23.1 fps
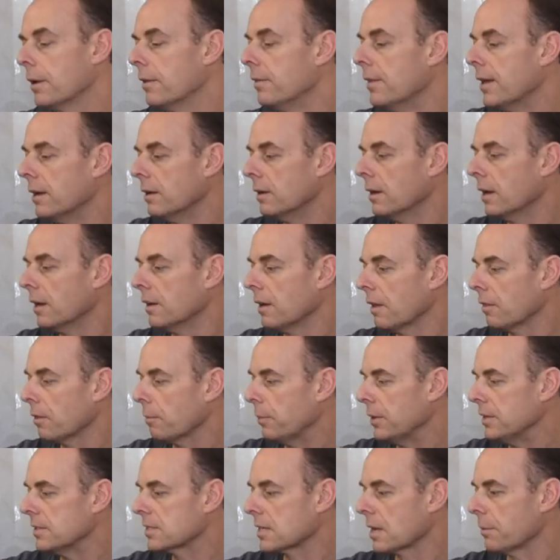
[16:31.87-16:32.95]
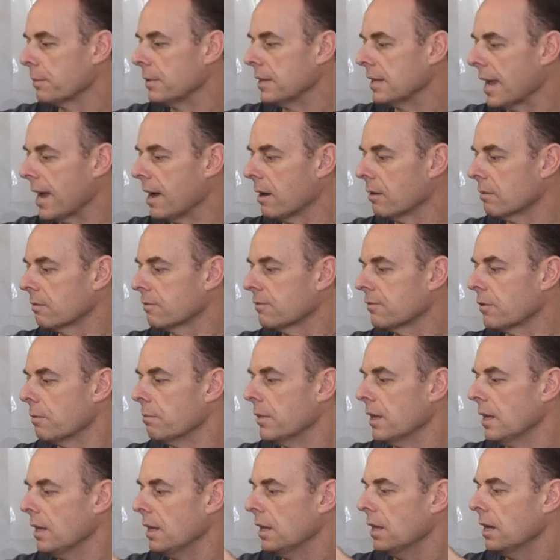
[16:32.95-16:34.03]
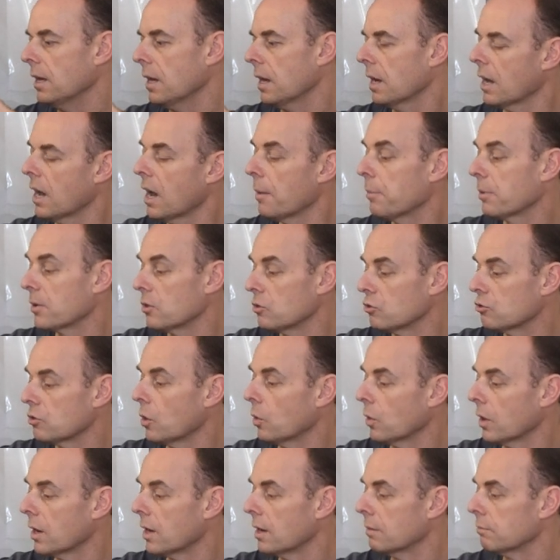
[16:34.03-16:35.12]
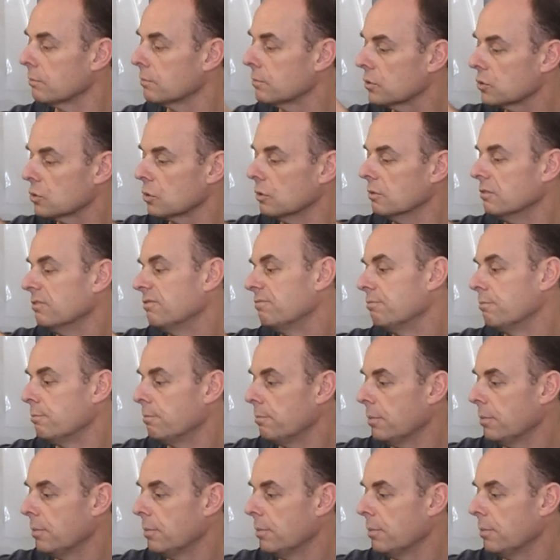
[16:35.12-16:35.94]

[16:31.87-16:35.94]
and then another piece coming down from the uh, upper control arm sort of